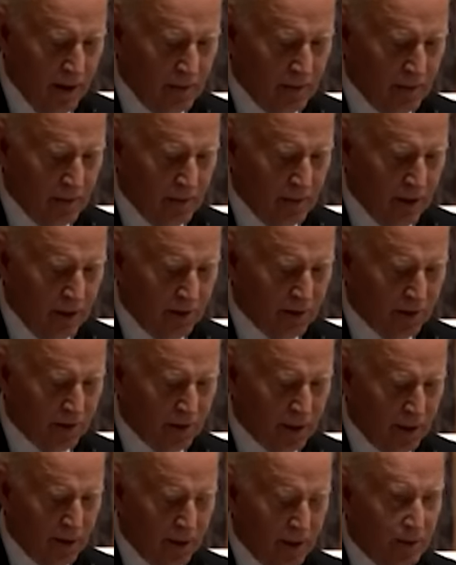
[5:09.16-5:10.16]
and
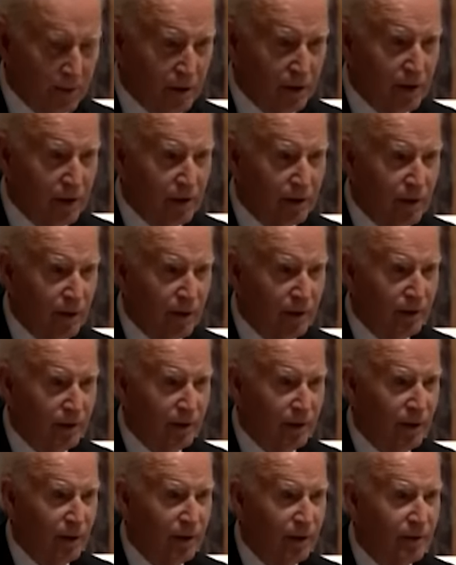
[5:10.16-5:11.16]
Ethel Kennedy would hear
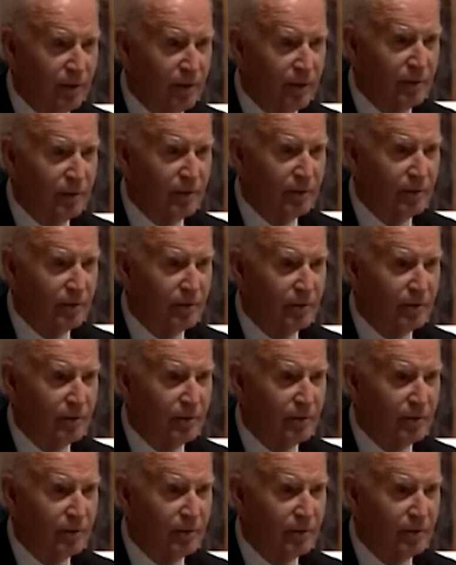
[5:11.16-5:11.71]
none, none of it.